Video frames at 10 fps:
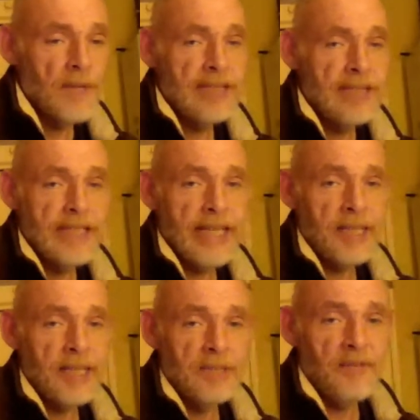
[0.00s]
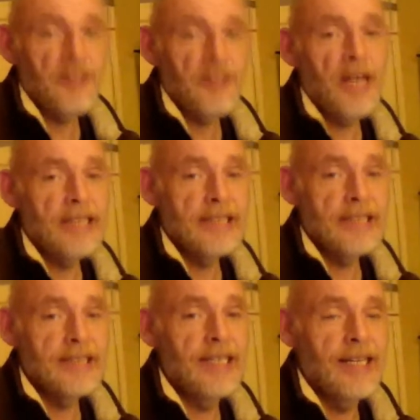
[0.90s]
say taking up different
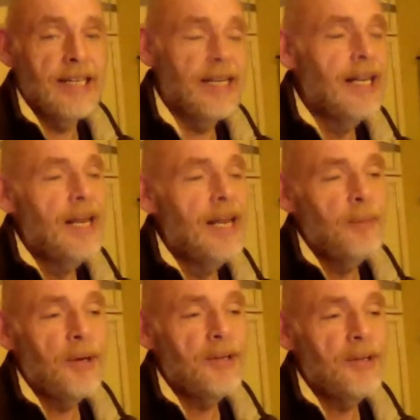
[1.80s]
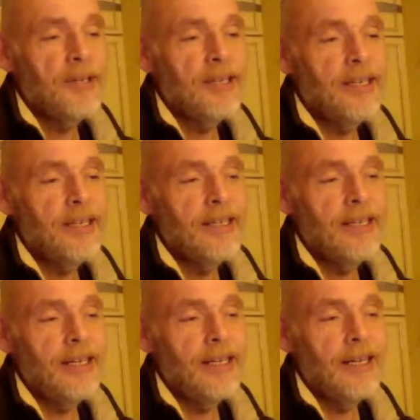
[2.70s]
guises, but
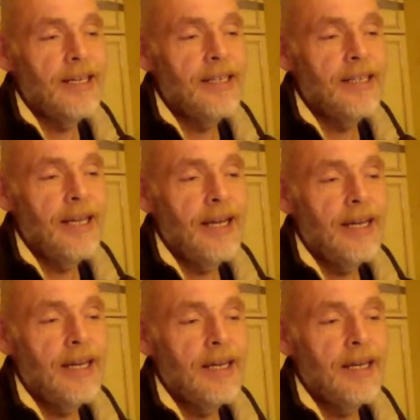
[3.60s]
yeah.